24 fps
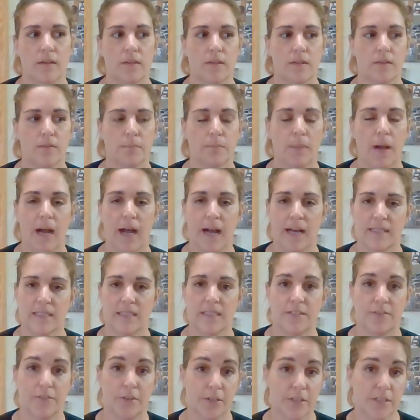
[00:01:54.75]

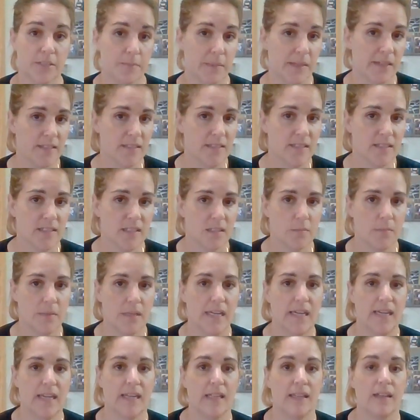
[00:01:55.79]
positive your experience is going to
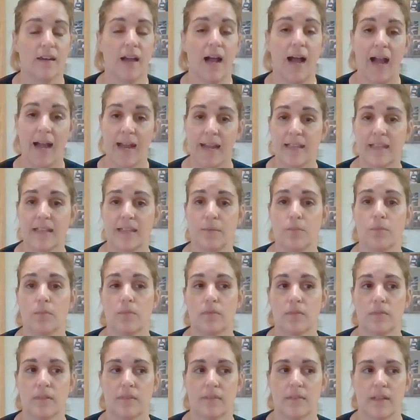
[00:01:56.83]
be, and the higher
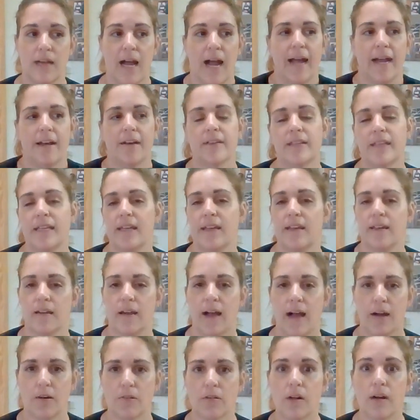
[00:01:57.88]
the
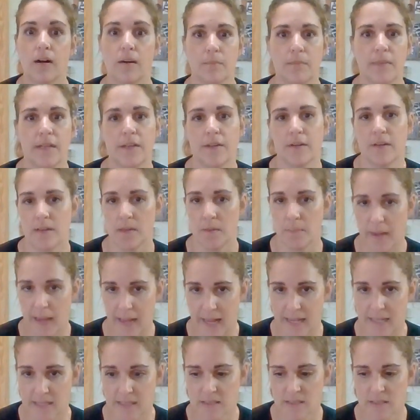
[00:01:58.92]
outcome that you're going to
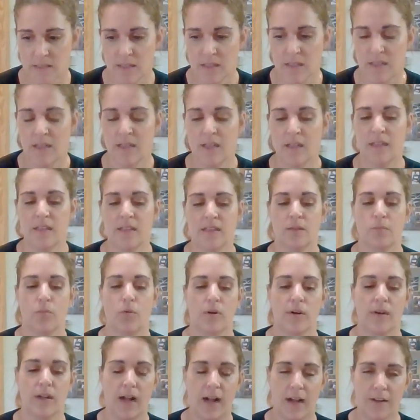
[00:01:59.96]
pass. The more
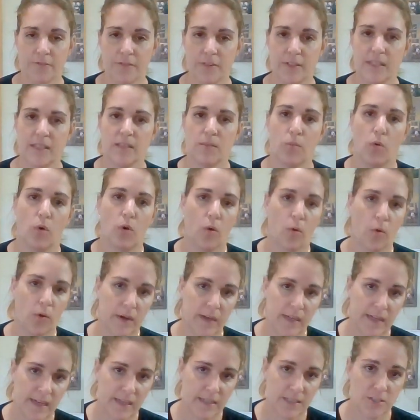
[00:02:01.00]
confident, the more
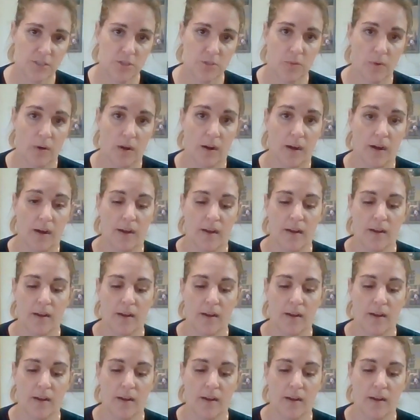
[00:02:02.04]
organized you are,